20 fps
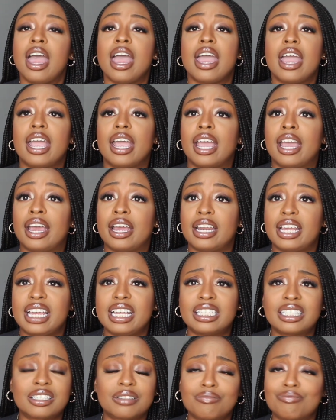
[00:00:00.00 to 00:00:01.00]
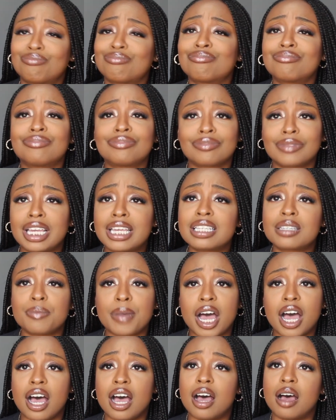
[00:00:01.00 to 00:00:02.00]
And it's
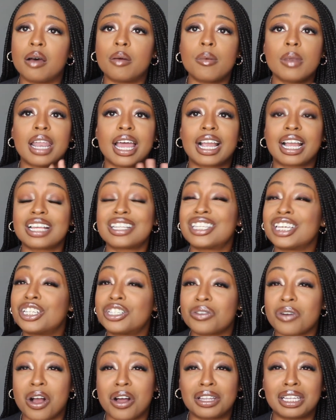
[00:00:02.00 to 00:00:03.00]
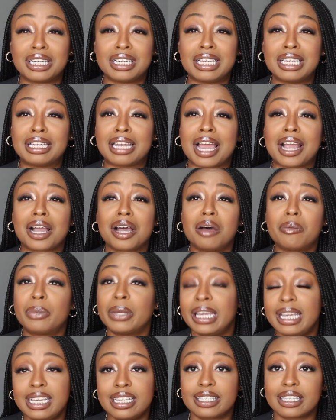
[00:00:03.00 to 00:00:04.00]
bomb. Like I said, you only need like a
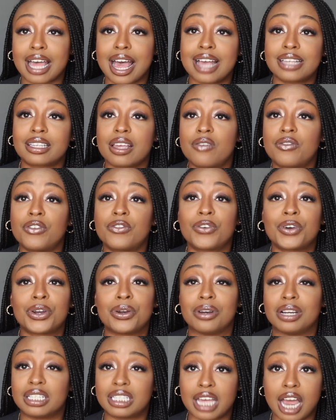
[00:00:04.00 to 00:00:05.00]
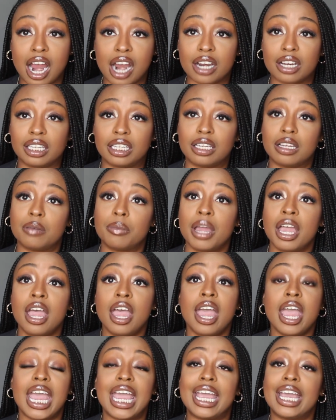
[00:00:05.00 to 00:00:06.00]
pea size of it for your entire lip.
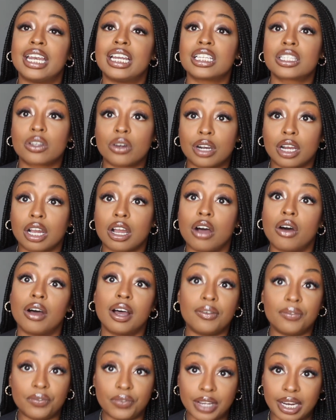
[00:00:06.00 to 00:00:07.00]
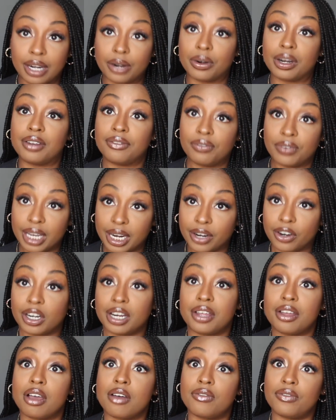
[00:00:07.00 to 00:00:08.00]
And it's going to go a very,
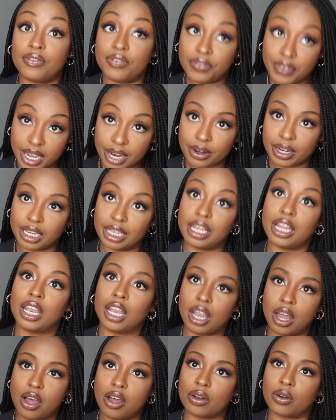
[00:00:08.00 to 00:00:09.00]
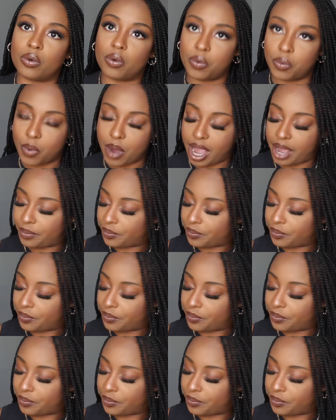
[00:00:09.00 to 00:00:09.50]
very, very long way.